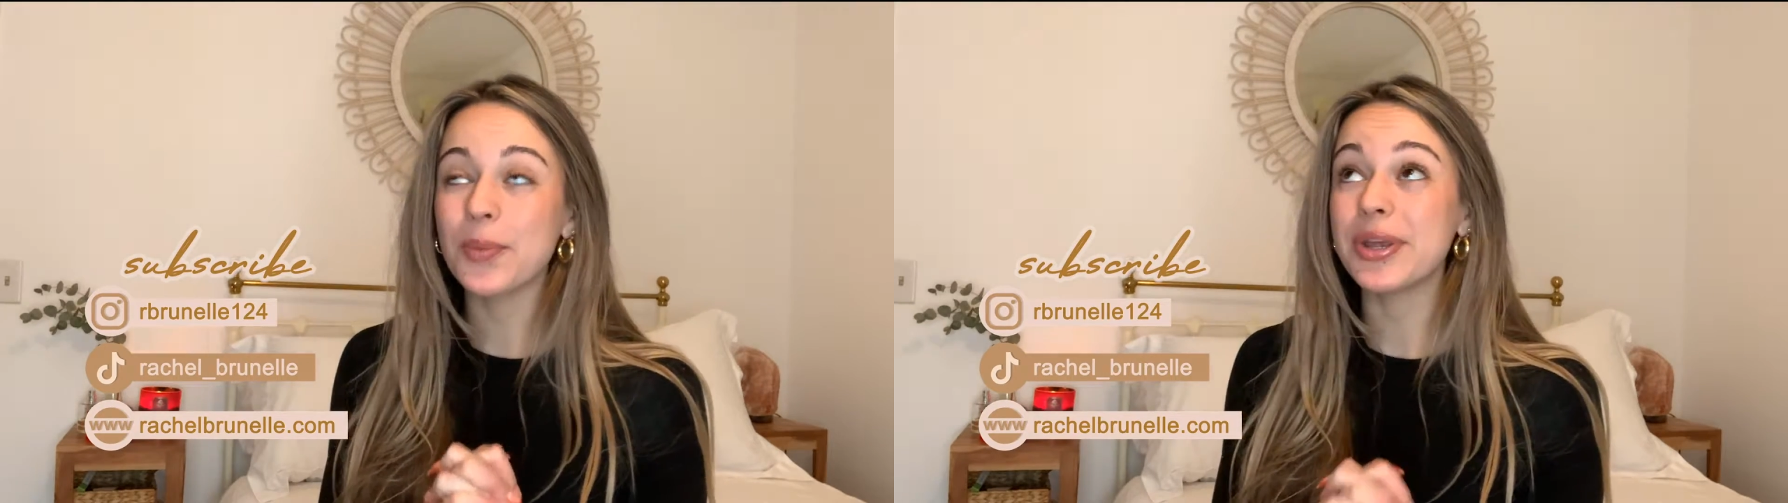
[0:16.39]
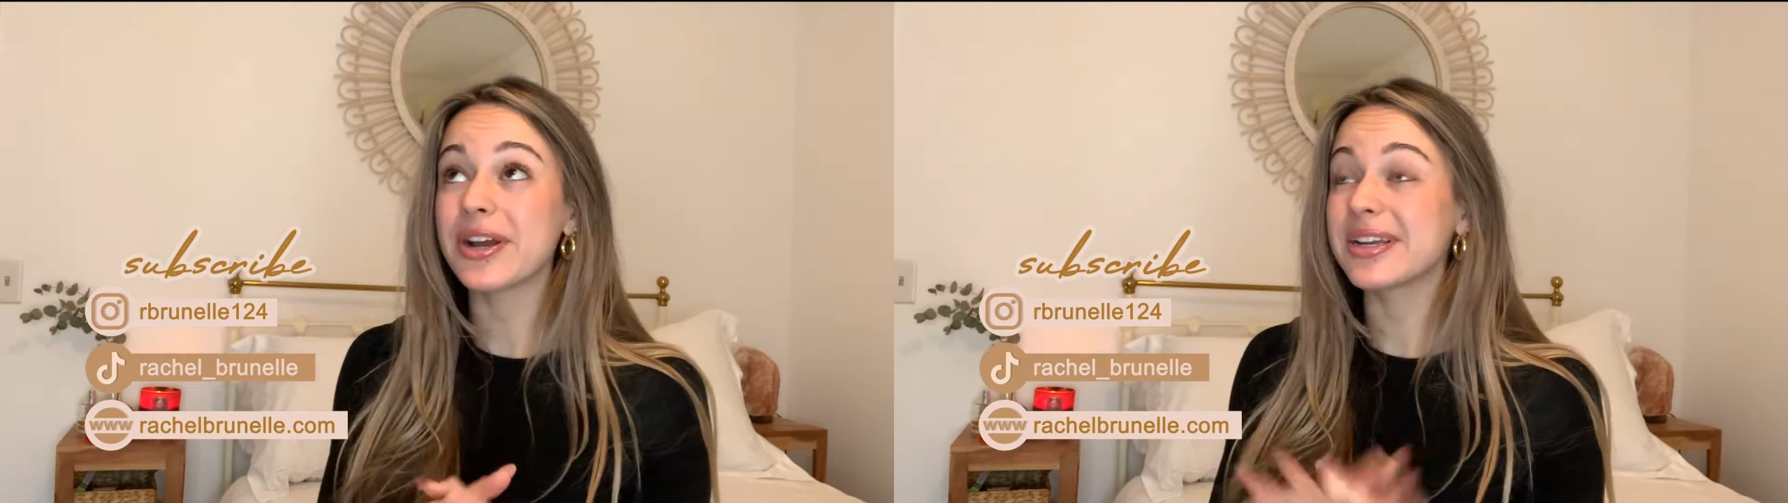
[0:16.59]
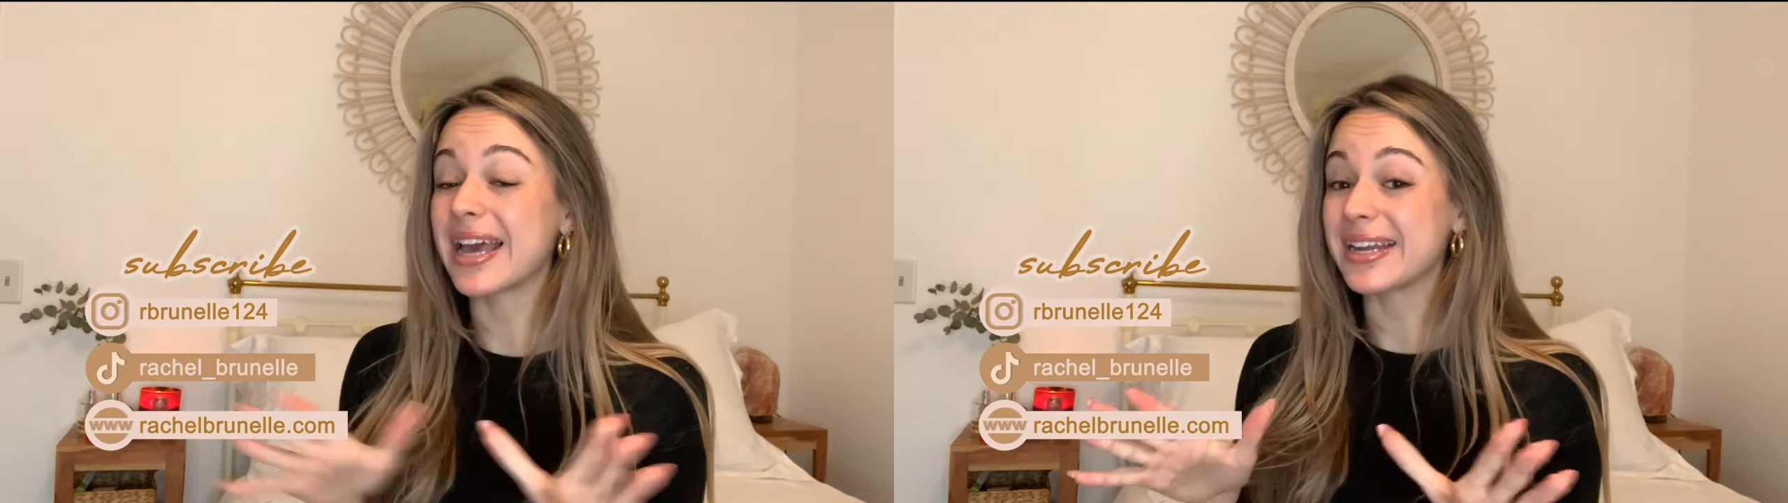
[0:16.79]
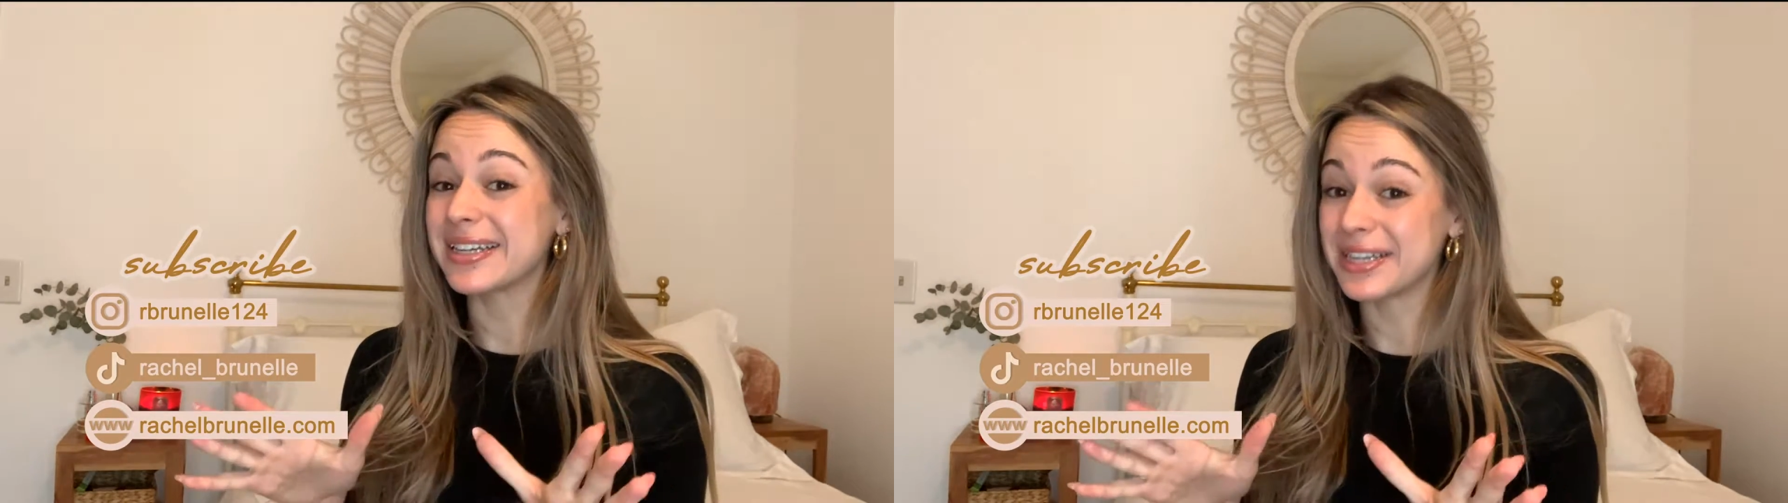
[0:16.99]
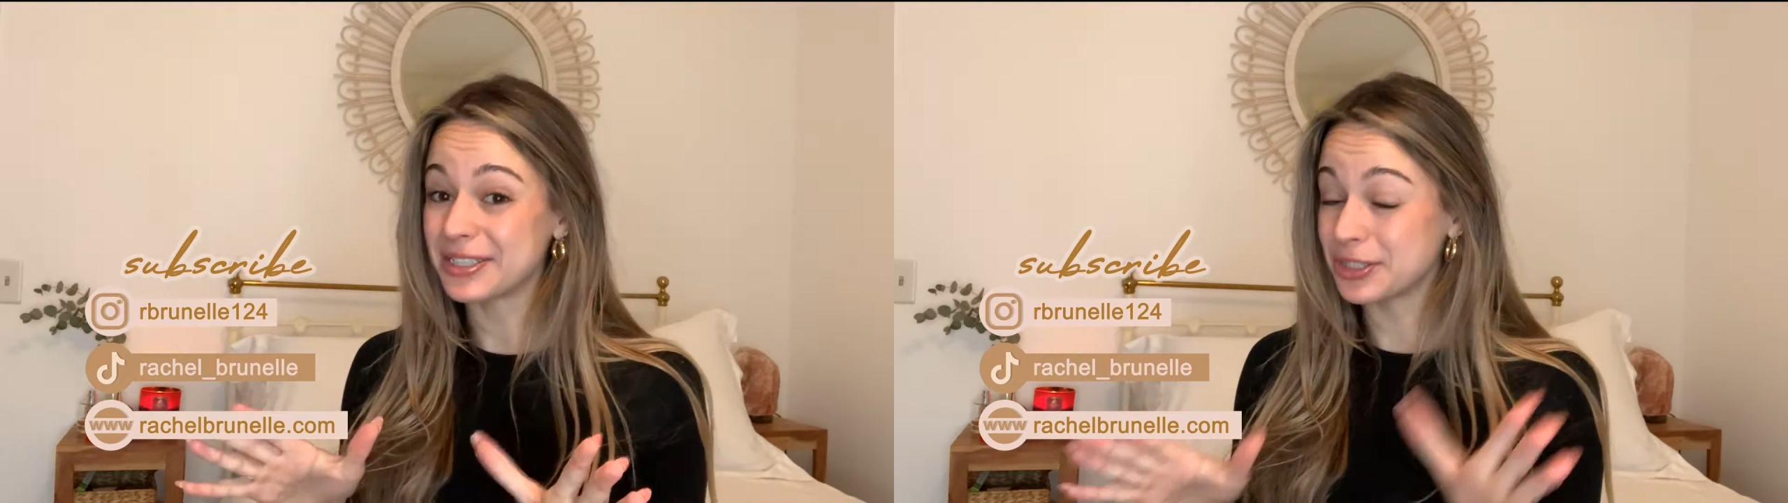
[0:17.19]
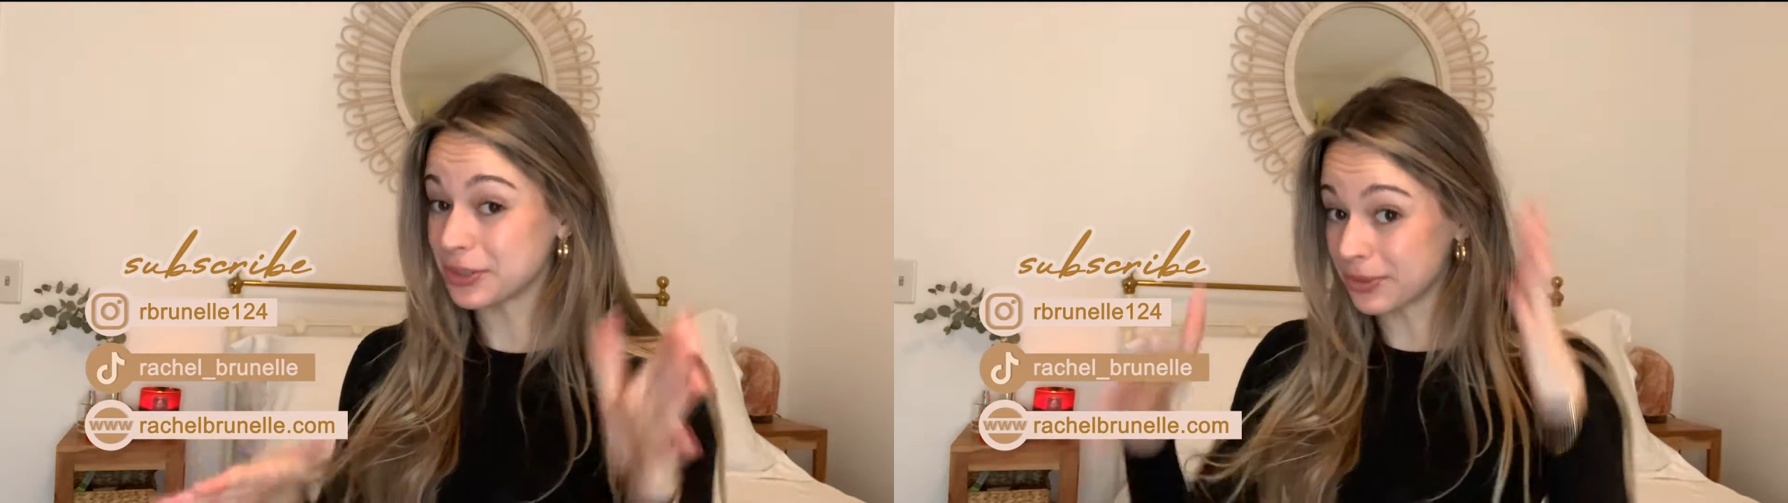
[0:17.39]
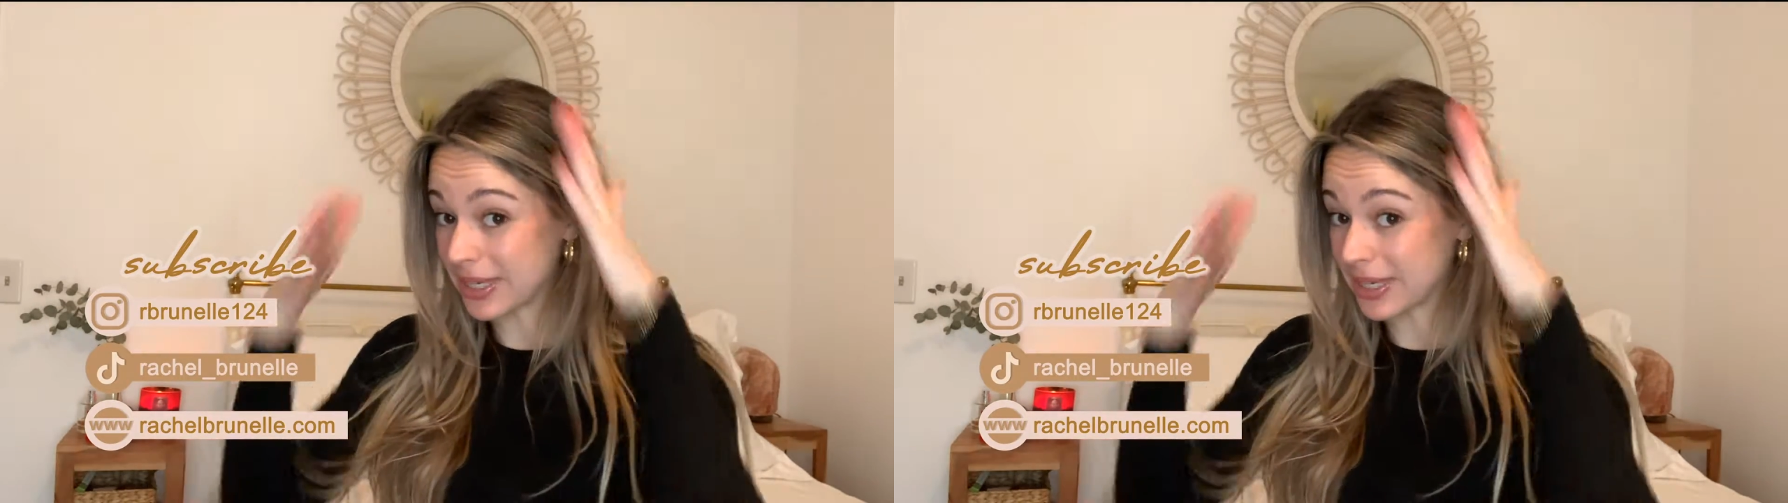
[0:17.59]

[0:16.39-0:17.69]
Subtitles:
we are getting into